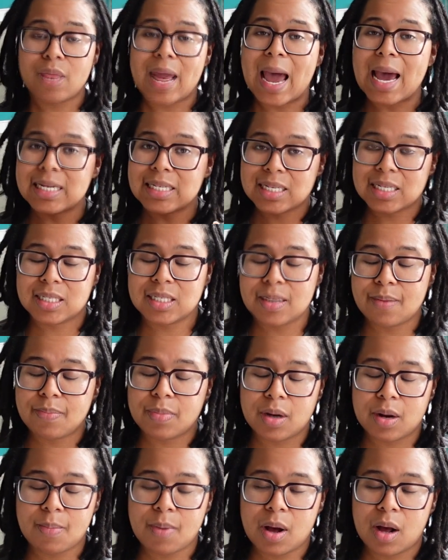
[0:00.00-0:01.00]
that's a
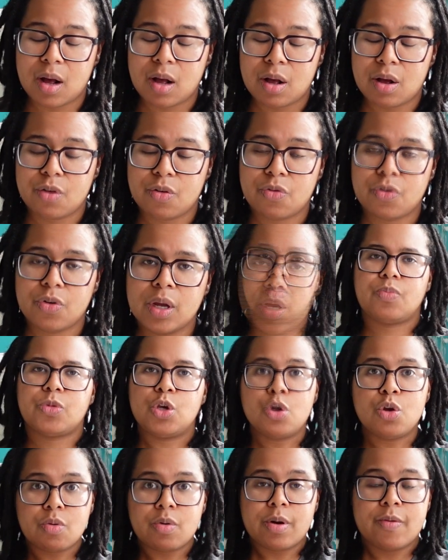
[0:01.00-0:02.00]
symptom of
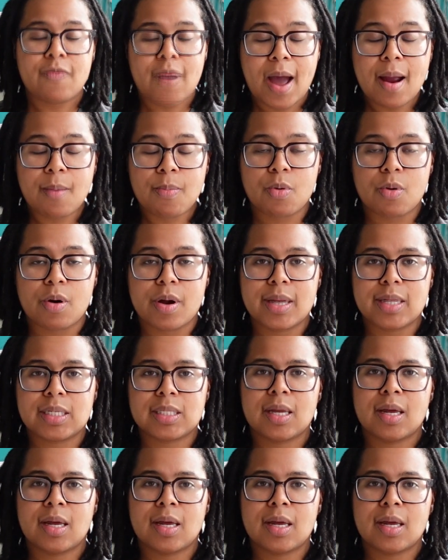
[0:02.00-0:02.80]
uterine fibroids.